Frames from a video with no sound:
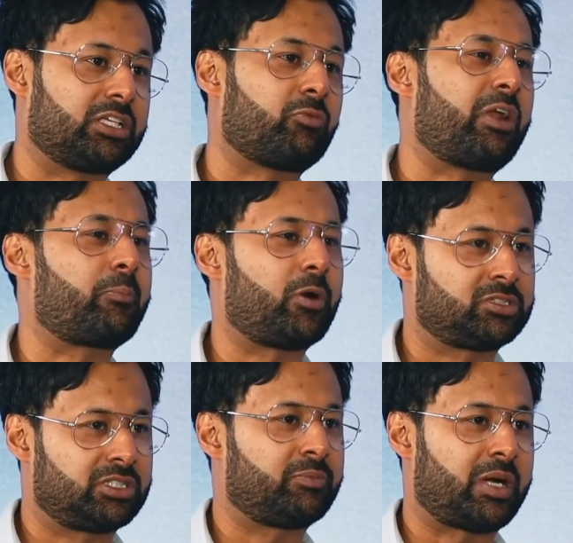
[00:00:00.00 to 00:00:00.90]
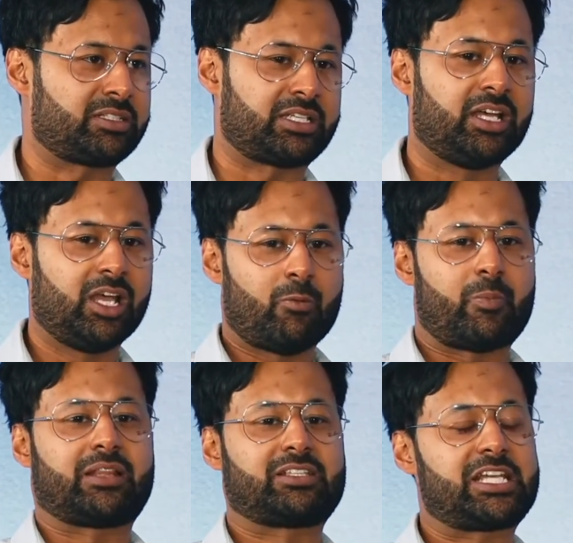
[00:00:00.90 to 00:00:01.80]
It's a very positive mindset.
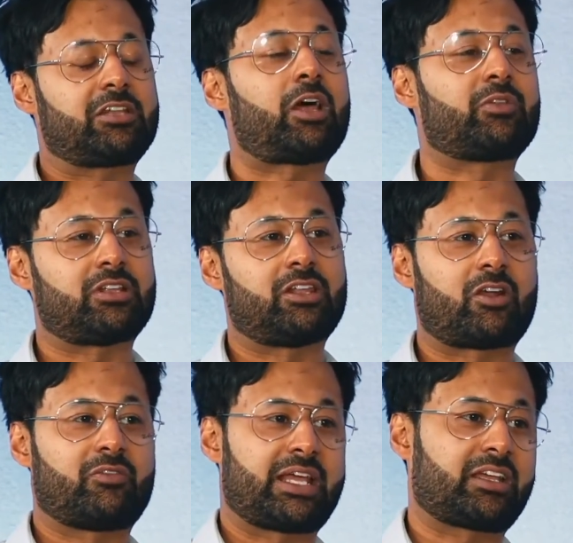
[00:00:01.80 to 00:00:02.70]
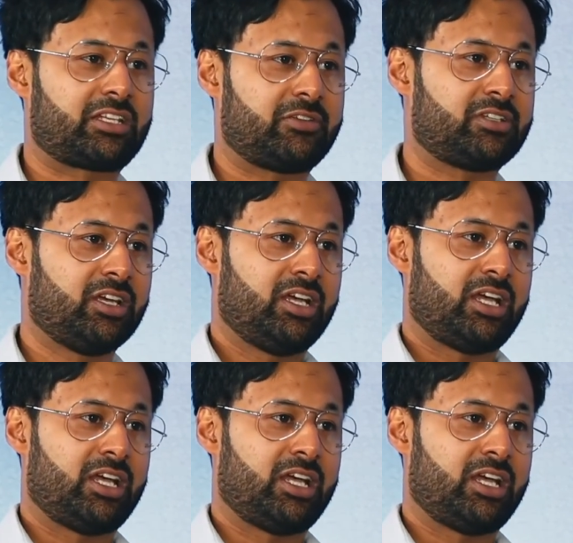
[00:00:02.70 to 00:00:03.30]
But at the same time, there's a lot of negatives.